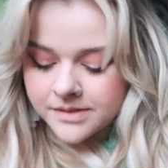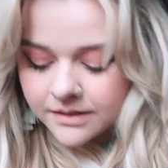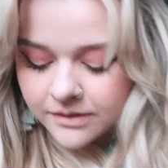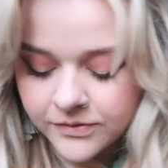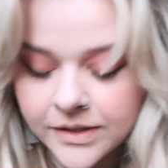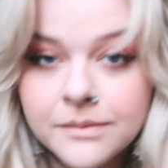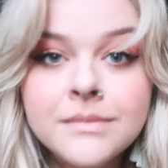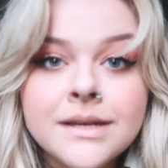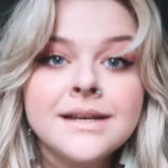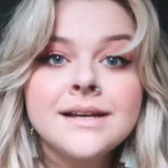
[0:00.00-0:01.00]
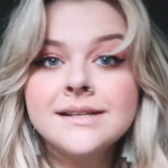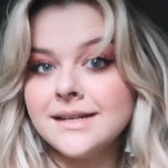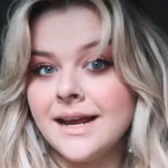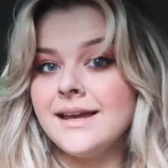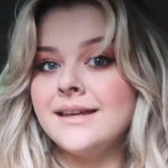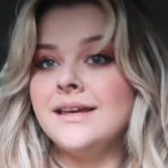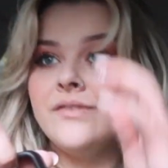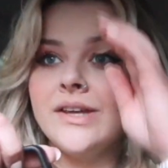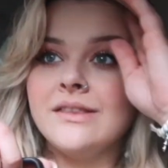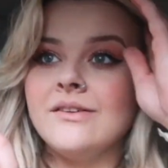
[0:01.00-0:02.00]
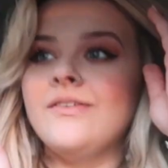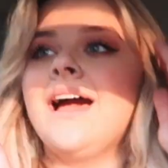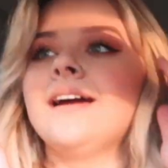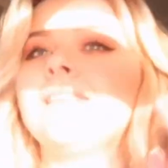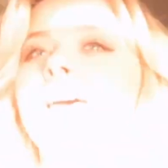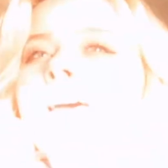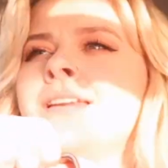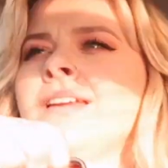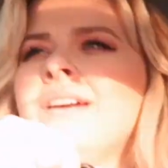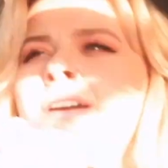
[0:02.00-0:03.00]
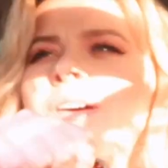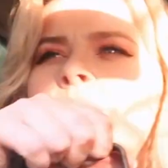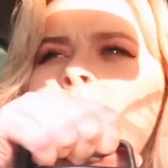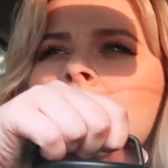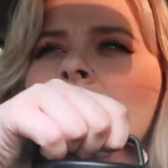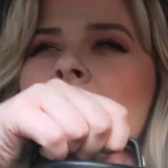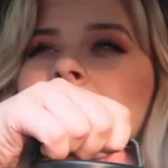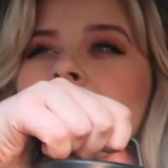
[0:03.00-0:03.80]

was gonna film today given the fact that we're not